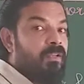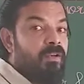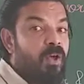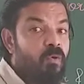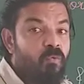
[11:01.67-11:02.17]

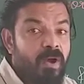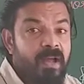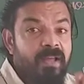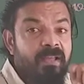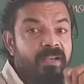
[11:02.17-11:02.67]
Now
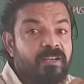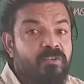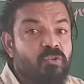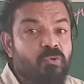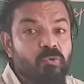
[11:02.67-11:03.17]
why it
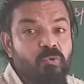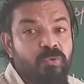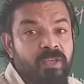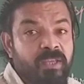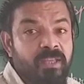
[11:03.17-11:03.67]
is
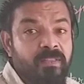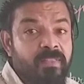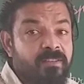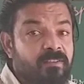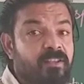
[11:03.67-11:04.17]
two-way?
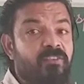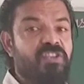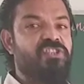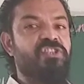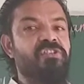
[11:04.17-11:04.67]
That's a
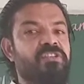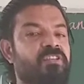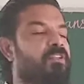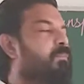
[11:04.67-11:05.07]
question.